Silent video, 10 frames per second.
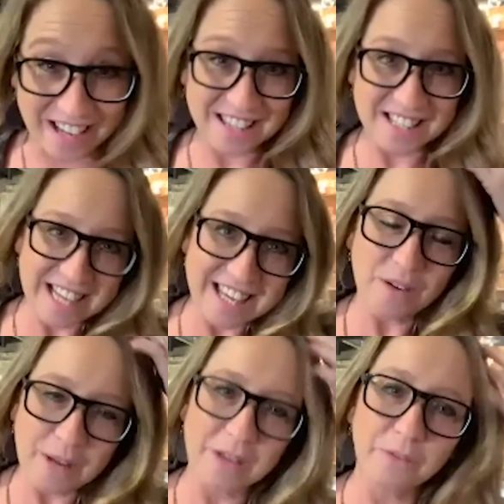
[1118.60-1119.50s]
the day that
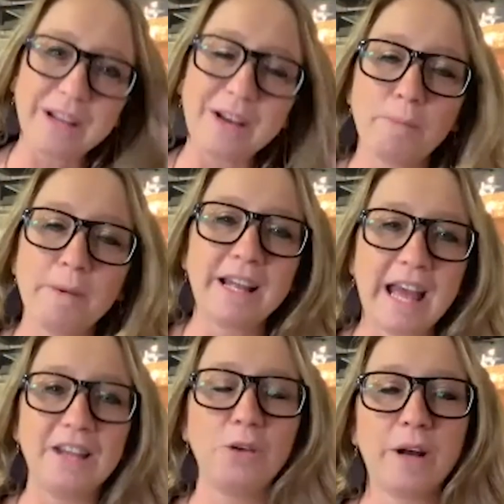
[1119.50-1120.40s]
we can reopen
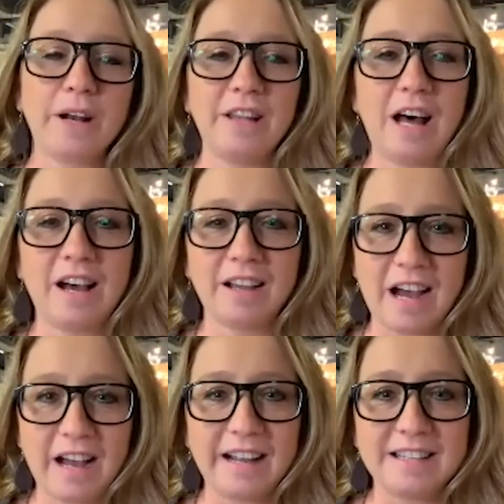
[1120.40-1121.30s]
again, you want to log
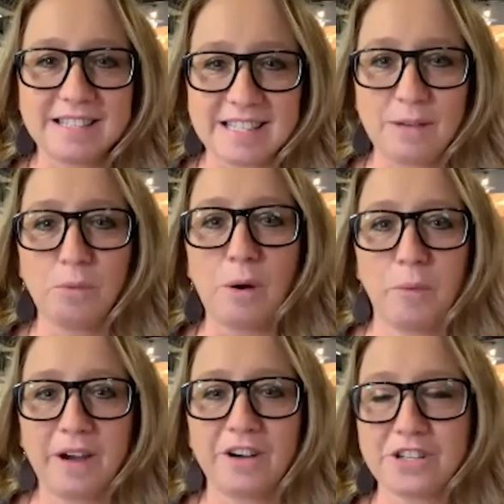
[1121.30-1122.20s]
on and see what
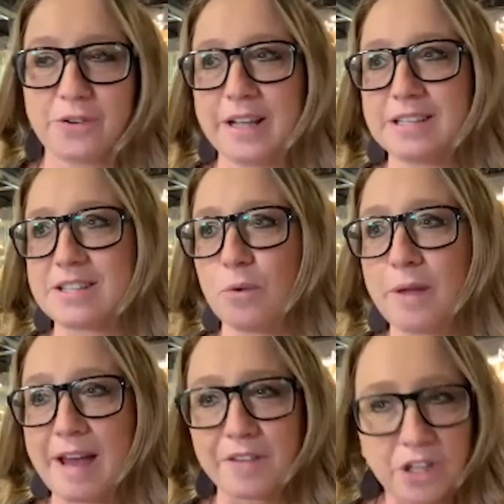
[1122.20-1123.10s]
we are doing. So
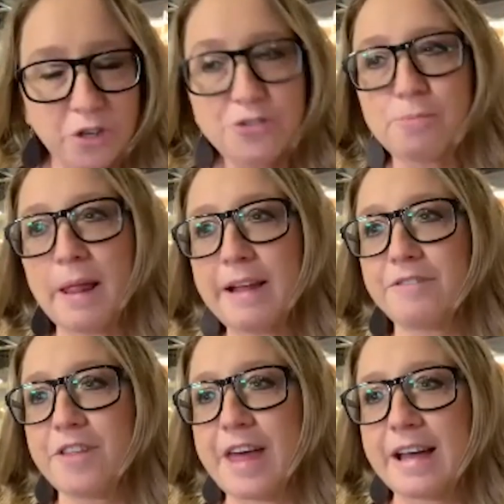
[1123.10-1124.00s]
we have a huge plan
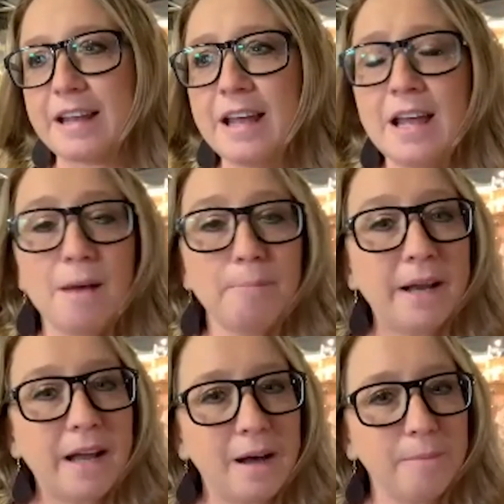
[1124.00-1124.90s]
for that.
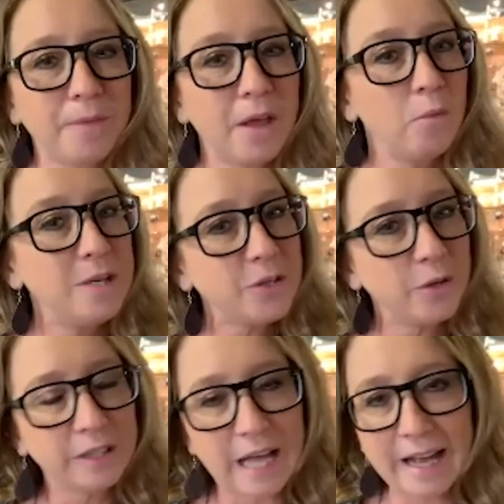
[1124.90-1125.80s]
But we do a
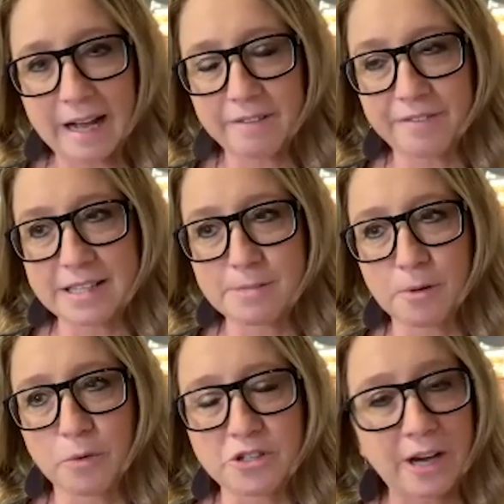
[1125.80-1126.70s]
lot on Facebook.
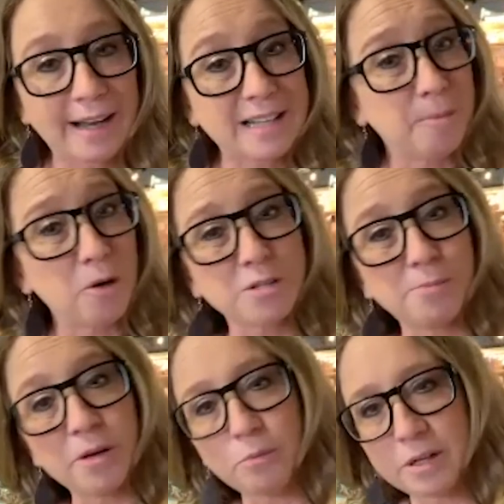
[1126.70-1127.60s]
We try not to post
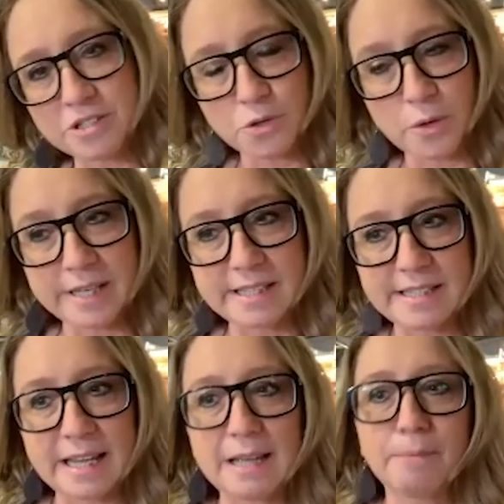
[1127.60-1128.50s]
more than once or twice a
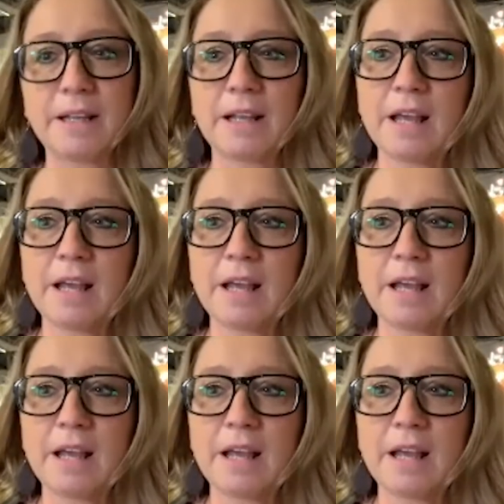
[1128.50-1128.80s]
day, but